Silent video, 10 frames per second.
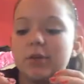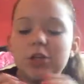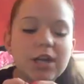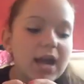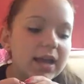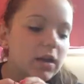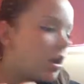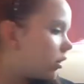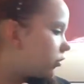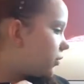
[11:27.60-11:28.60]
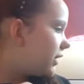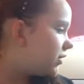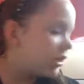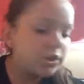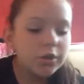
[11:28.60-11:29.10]
which I can't wait
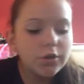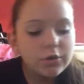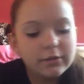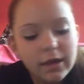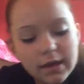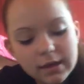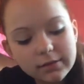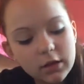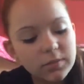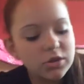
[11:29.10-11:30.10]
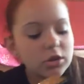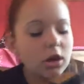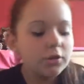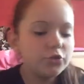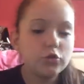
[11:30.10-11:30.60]
to use. It's going to be
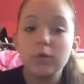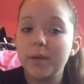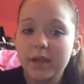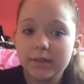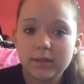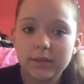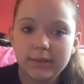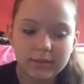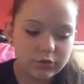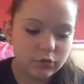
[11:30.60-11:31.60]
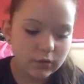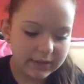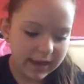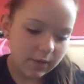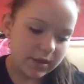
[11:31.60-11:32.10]
charged up and
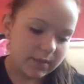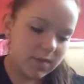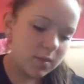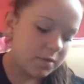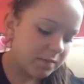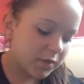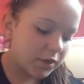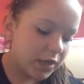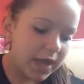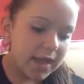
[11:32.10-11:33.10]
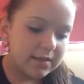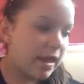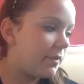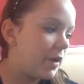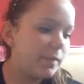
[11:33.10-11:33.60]
sorted out at the moment, but
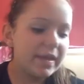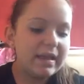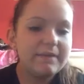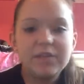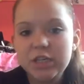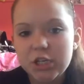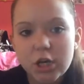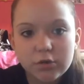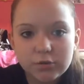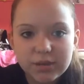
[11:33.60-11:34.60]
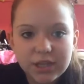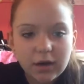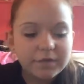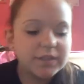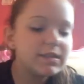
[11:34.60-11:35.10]
there will be videos with it,
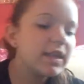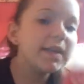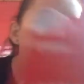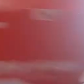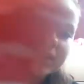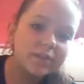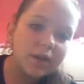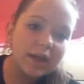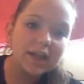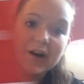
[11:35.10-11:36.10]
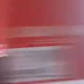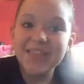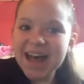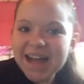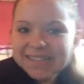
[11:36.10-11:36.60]
obviously. So I got
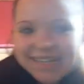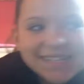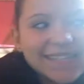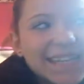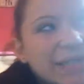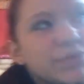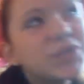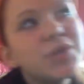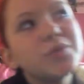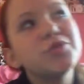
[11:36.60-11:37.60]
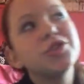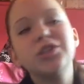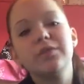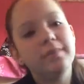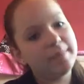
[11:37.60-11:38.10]
that, and it was £200 and
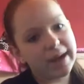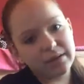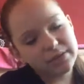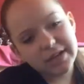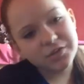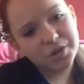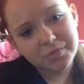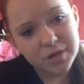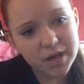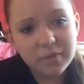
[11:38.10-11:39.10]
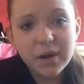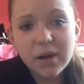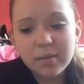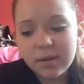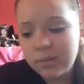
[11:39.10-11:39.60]
something. I don't know.
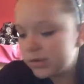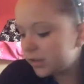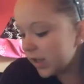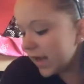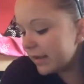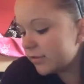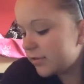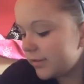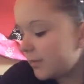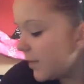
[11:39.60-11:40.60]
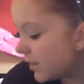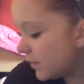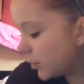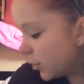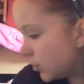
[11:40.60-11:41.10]
I wasn't going to ask because it's very
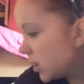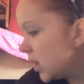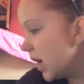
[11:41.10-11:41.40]
rude,